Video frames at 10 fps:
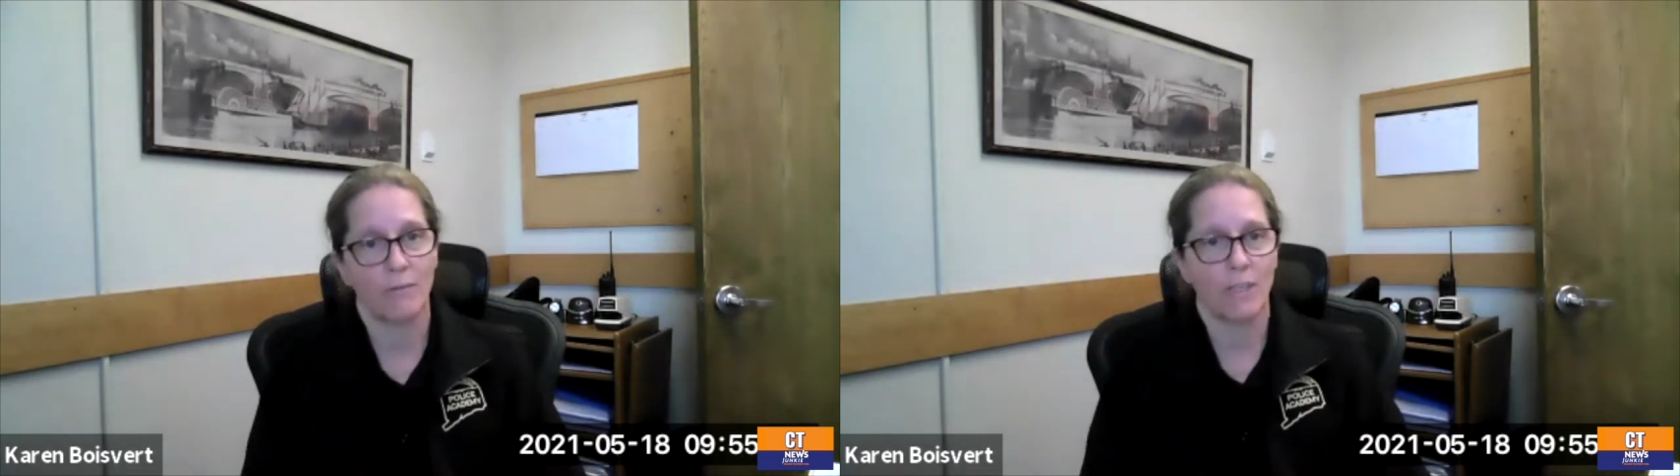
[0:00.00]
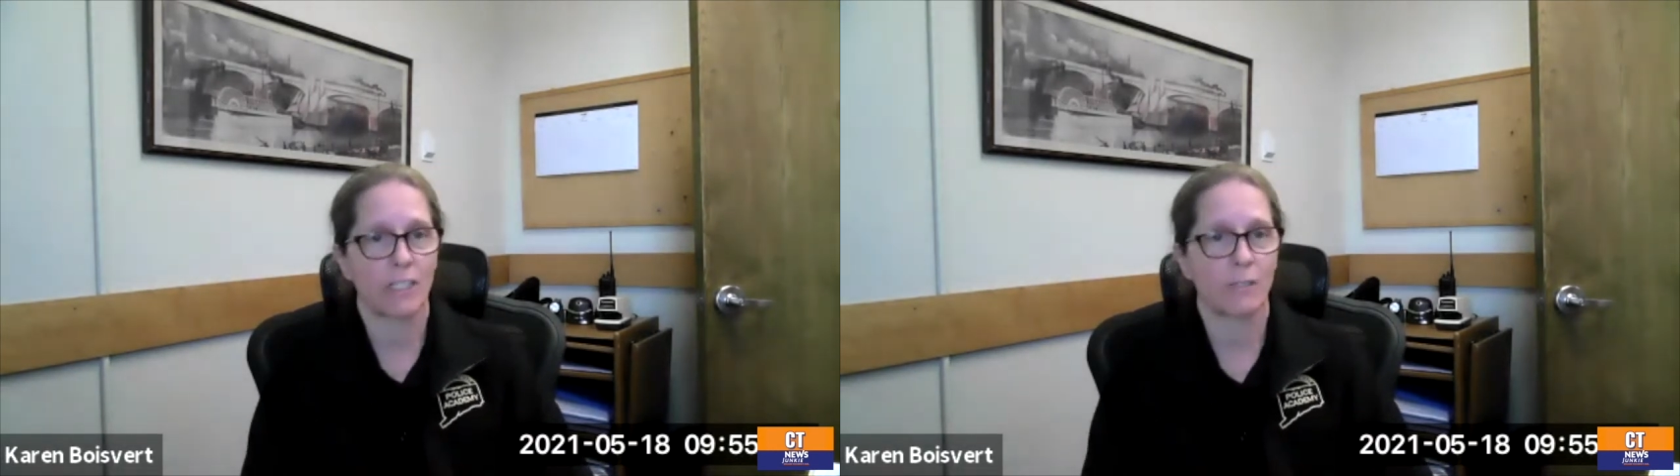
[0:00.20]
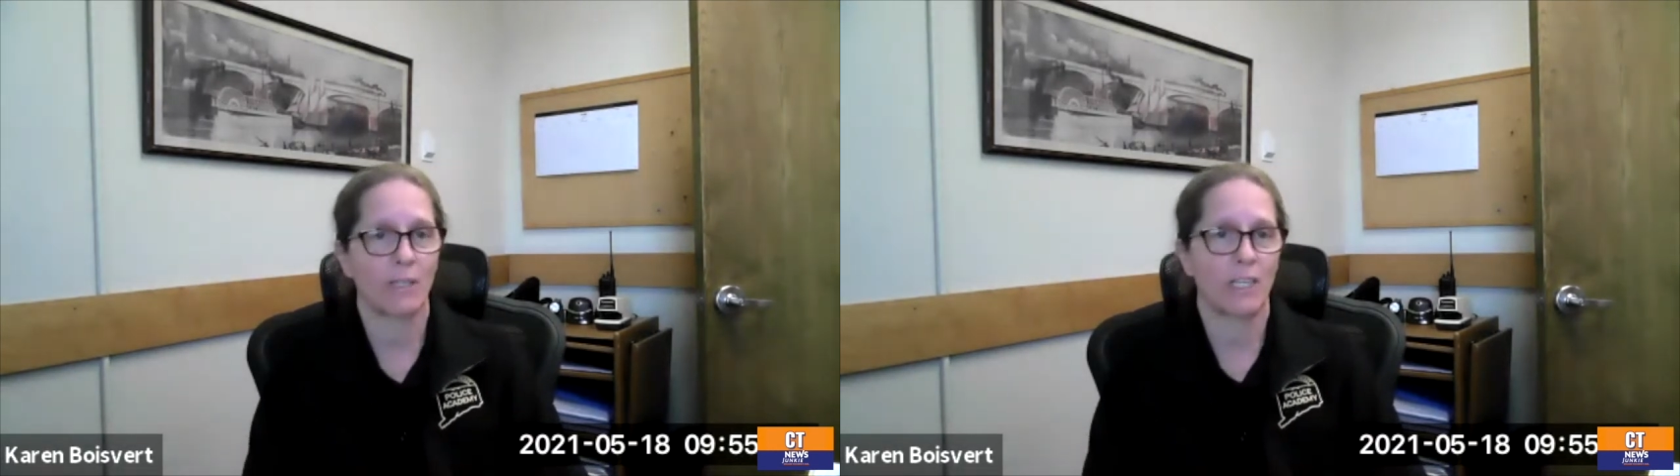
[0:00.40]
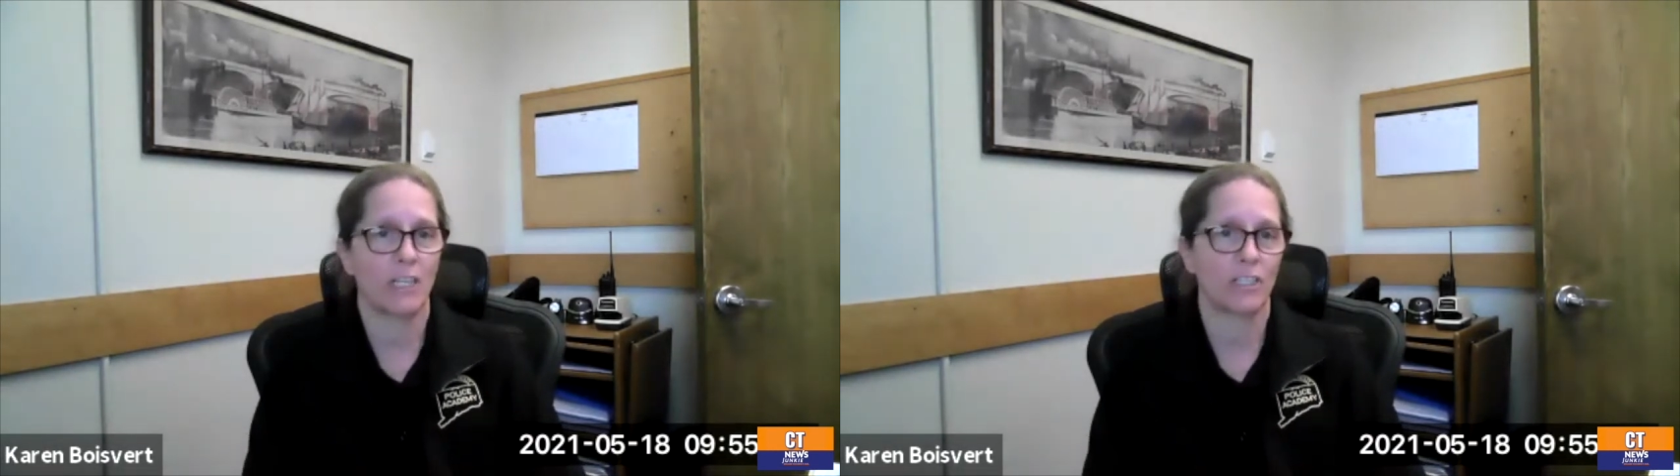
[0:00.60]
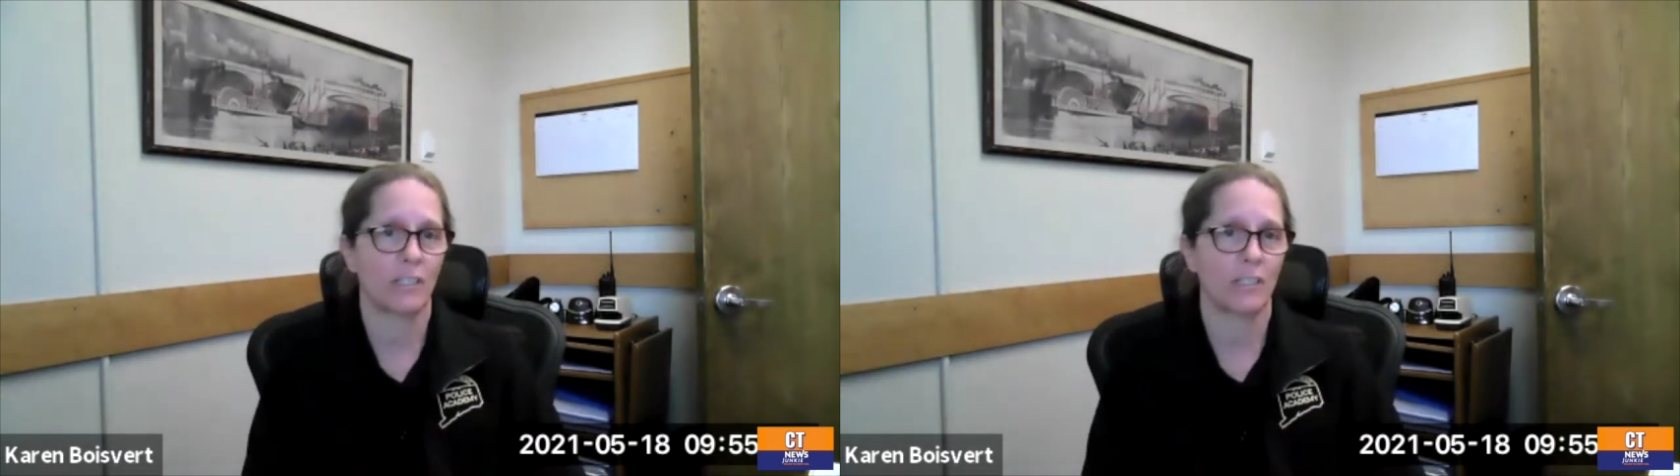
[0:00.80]
of the
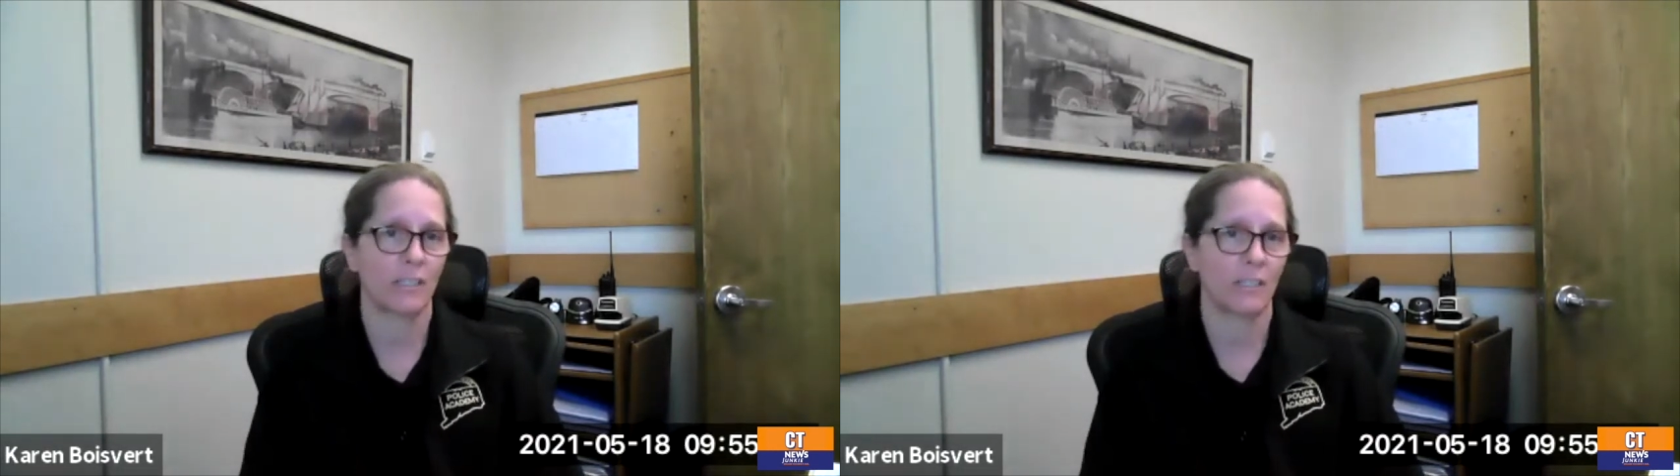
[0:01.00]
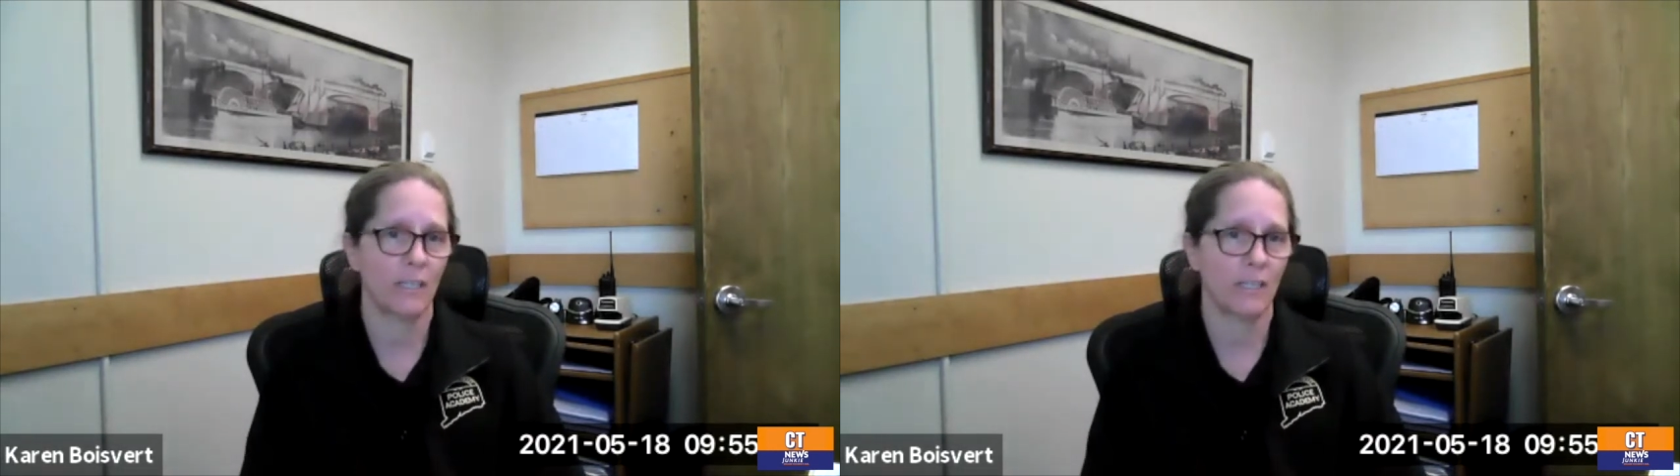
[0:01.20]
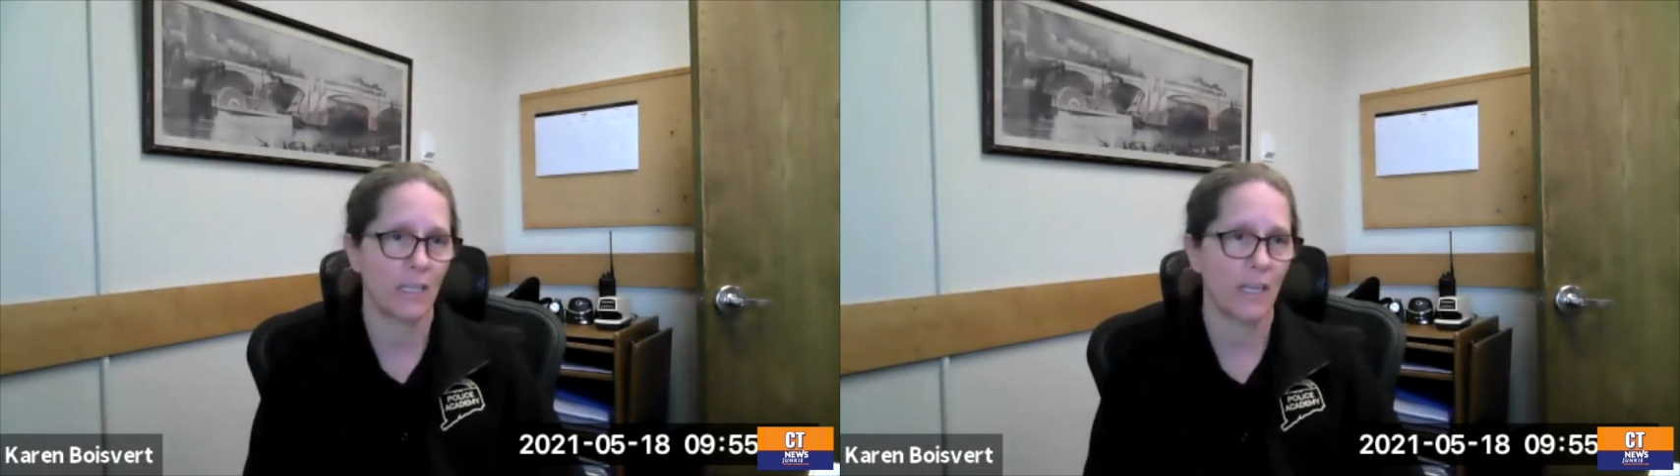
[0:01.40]
expectations and to